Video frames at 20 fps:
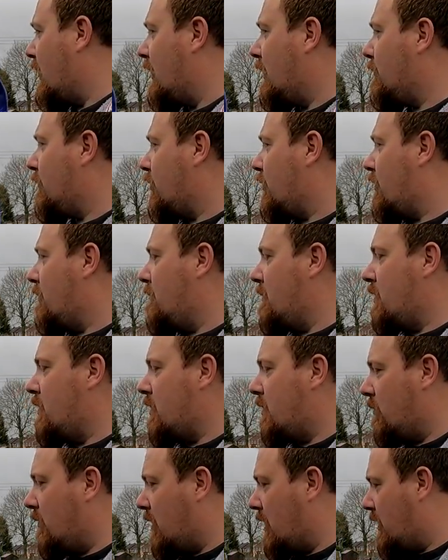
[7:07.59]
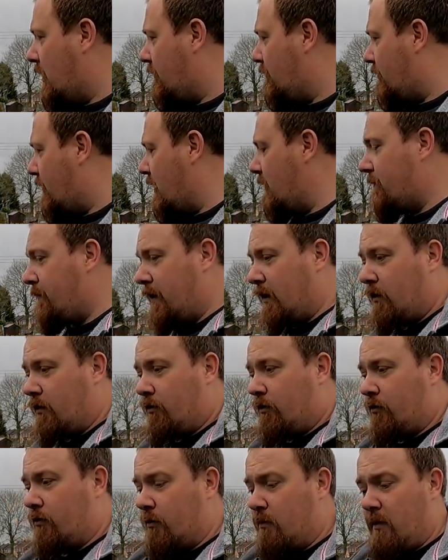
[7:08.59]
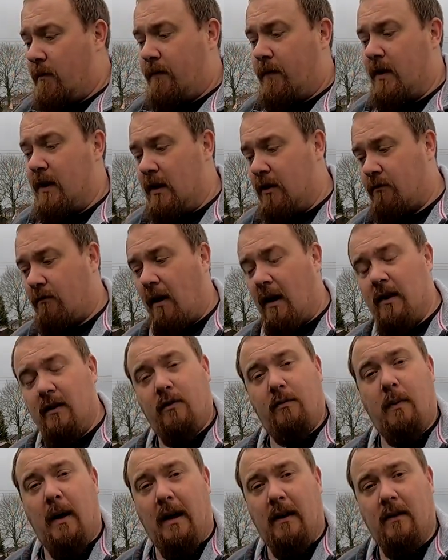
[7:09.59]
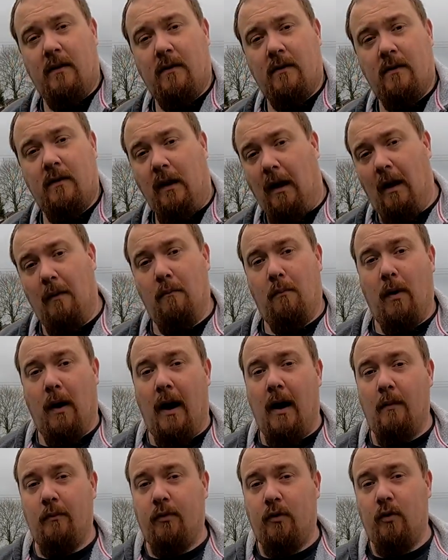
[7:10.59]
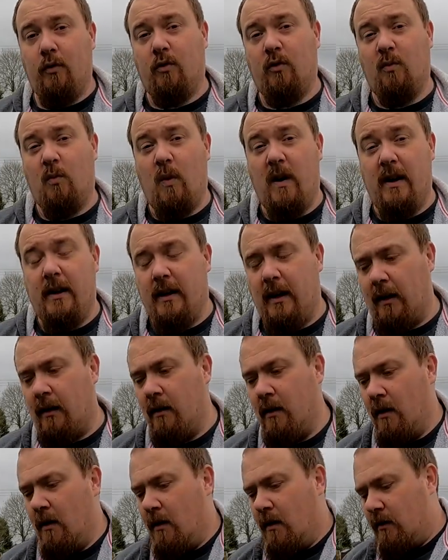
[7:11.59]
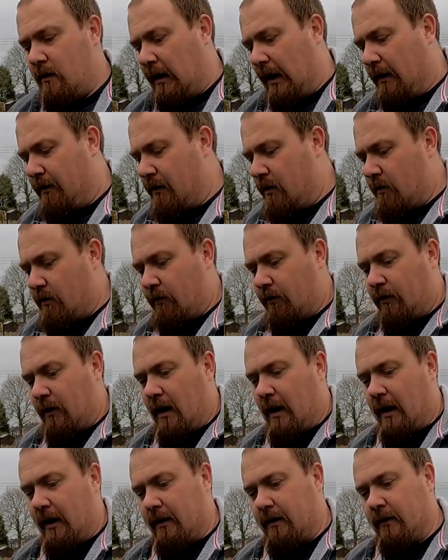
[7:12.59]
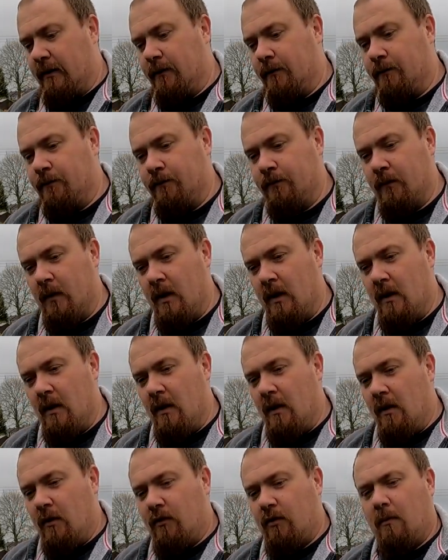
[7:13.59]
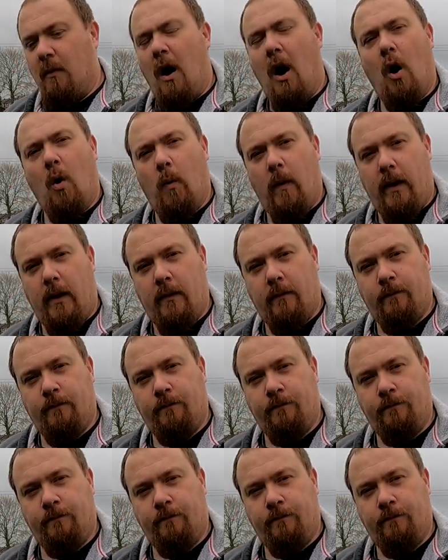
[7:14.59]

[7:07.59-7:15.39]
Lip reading: and I'm going to manure and refill some of these raised beds and perhaps do some weeding down the other side. Some hoeing.